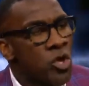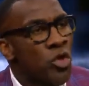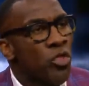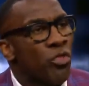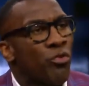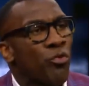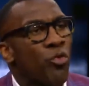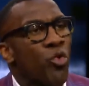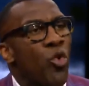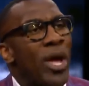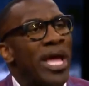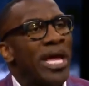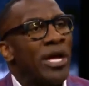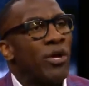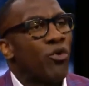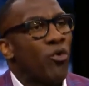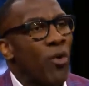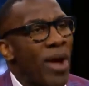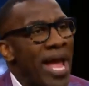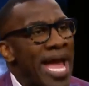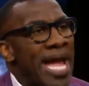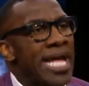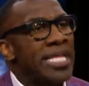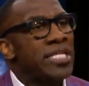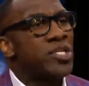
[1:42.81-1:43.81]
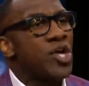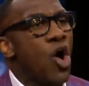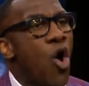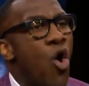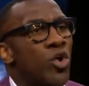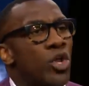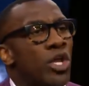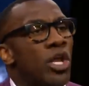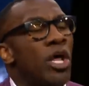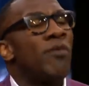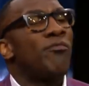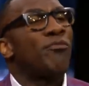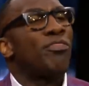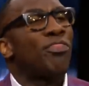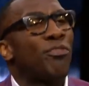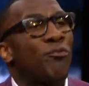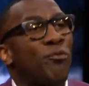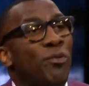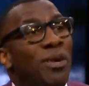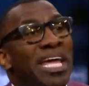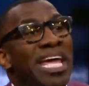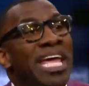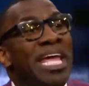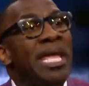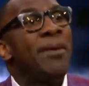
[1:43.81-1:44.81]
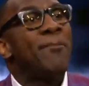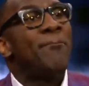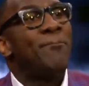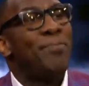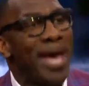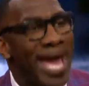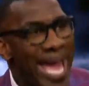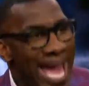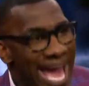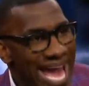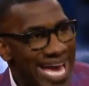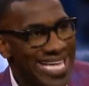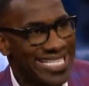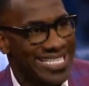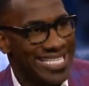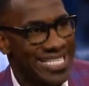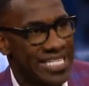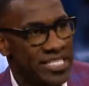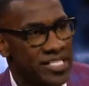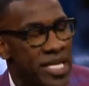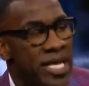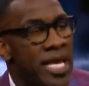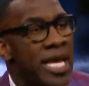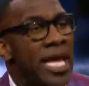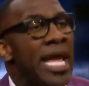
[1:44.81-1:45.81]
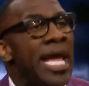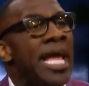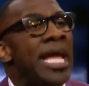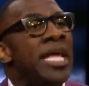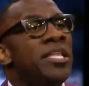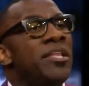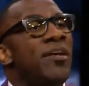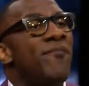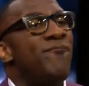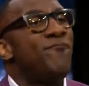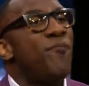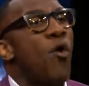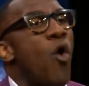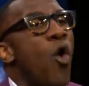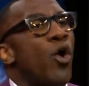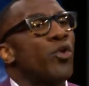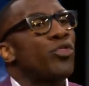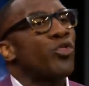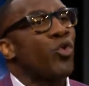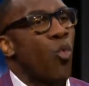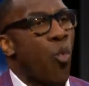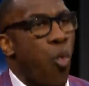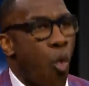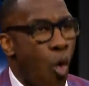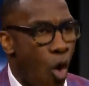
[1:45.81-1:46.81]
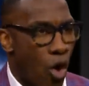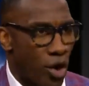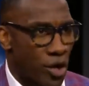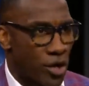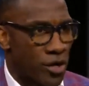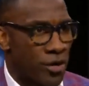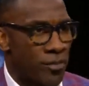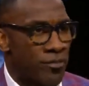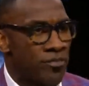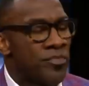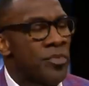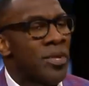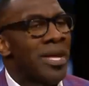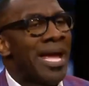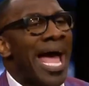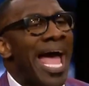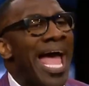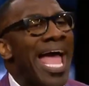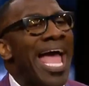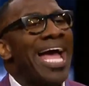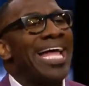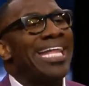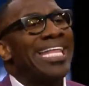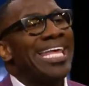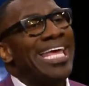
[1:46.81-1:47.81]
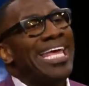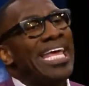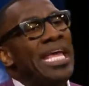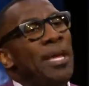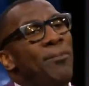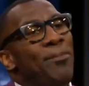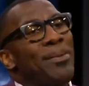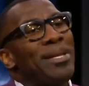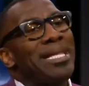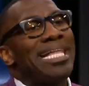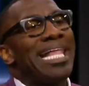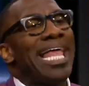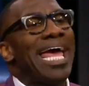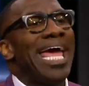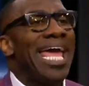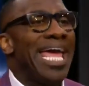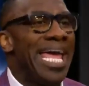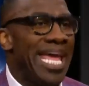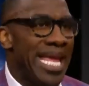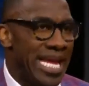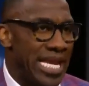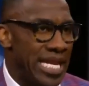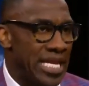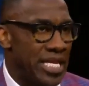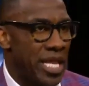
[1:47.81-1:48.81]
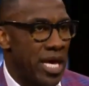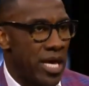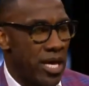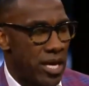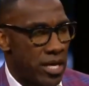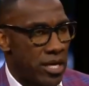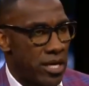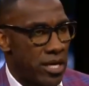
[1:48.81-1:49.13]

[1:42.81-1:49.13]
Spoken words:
threw a grand total of 3 passes in the 4th quarter. Had he played,